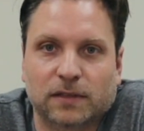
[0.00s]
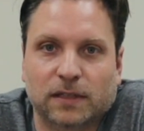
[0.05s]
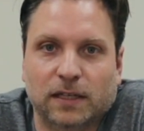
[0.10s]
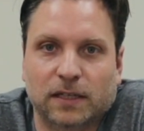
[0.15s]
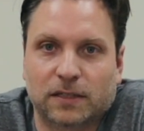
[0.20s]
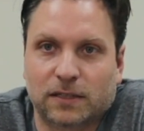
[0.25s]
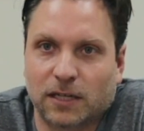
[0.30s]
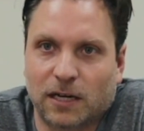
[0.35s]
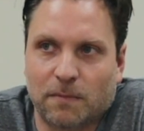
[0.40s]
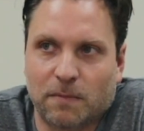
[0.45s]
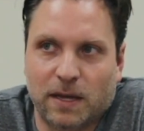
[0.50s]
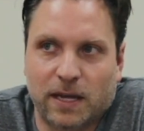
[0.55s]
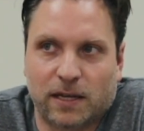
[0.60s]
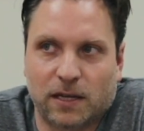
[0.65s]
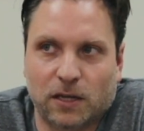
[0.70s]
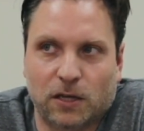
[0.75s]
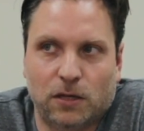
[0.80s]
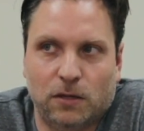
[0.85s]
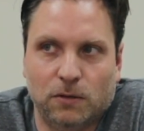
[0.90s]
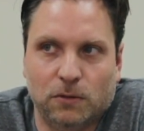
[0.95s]
it's going to make
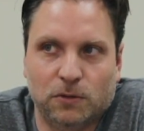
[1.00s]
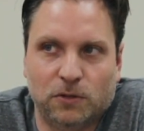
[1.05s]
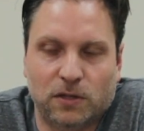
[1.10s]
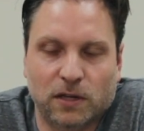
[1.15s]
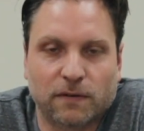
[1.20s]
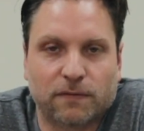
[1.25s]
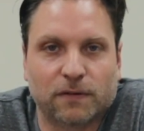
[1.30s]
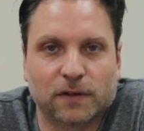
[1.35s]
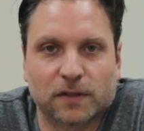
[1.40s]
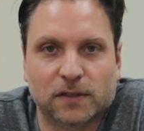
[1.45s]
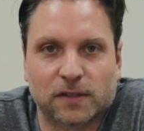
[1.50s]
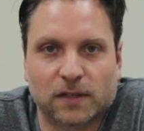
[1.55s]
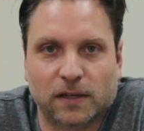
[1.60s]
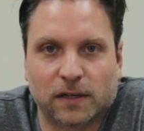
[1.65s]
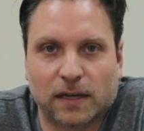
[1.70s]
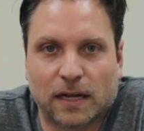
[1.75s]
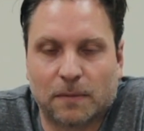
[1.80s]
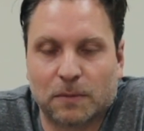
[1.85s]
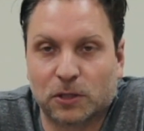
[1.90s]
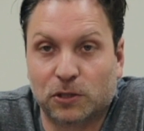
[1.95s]
a huge difference
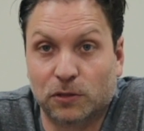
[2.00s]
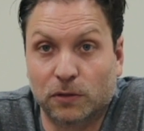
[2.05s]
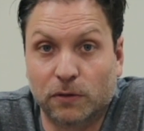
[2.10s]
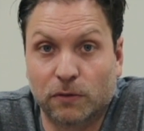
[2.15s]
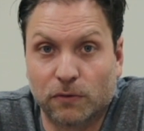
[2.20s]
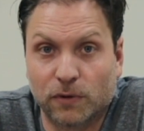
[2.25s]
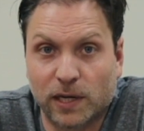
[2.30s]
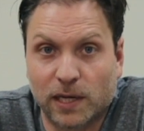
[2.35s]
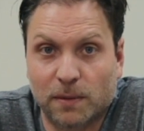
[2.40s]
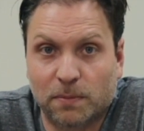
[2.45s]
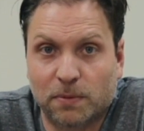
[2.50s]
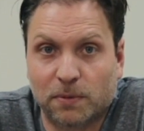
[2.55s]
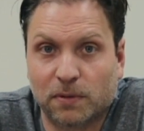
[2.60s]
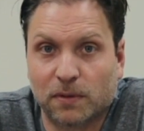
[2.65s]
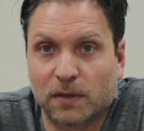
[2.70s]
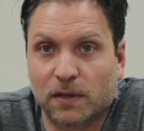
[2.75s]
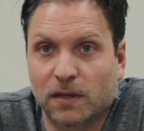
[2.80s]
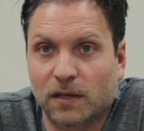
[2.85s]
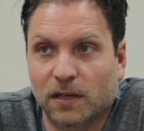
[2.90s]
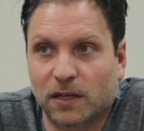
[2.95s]
on how much you grip.
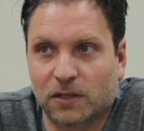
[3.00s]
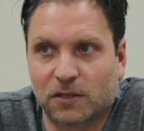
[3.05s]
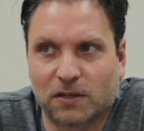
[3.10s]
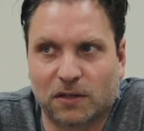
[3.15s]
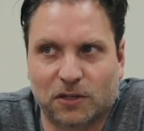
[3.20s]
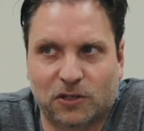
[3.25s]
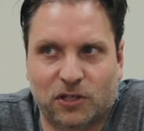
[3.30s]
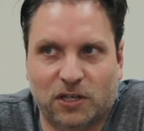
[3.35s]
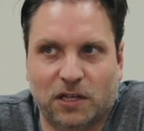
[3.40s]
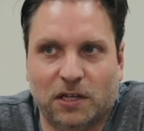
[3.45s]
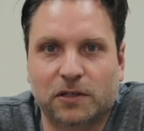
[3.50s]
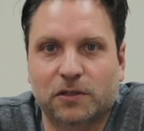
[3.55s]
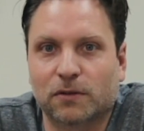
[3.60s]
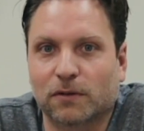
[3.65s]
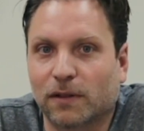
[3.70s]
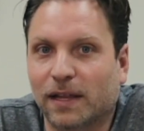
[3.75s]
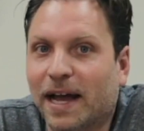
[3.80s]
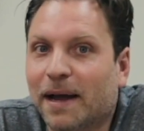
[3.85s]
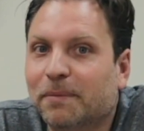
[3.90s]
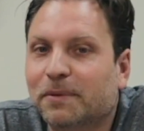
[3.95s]
It's going to change
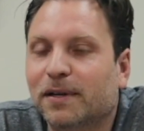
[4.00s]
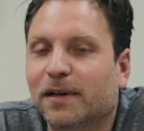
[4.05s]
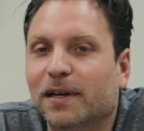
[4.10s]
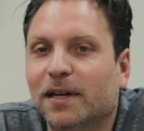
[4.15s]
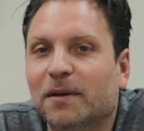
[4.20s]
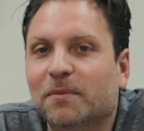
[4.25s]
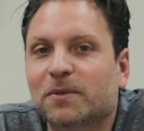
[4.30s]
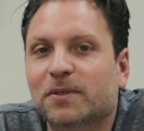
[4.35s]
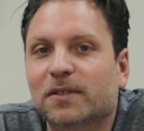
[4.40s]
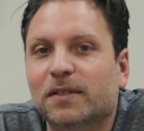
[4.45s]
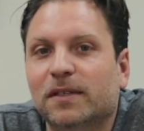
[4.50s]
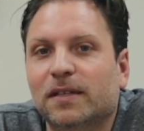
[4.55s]
your lap times.